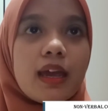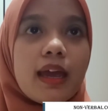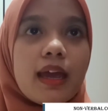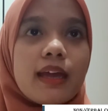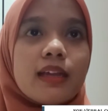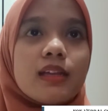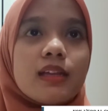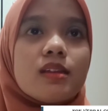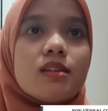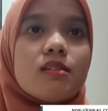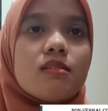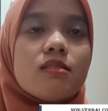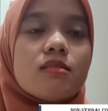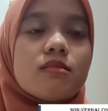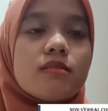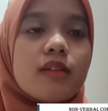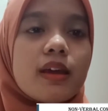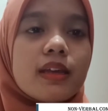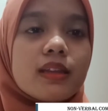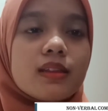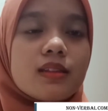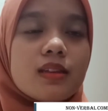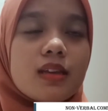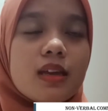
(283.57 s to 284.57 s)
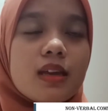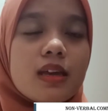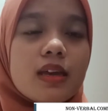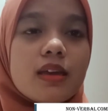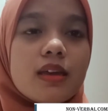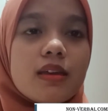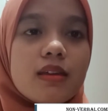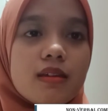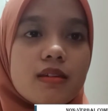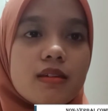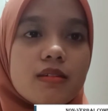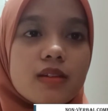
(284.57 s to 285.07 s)
and
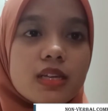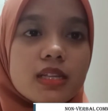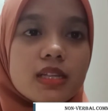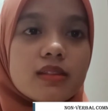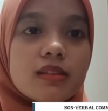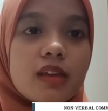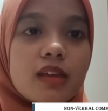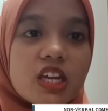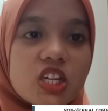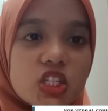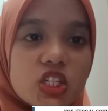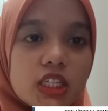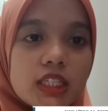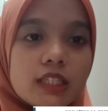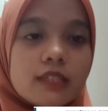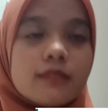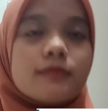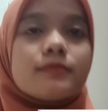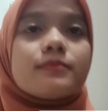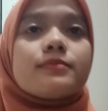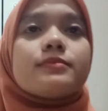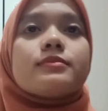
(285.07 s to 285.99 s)
irritation.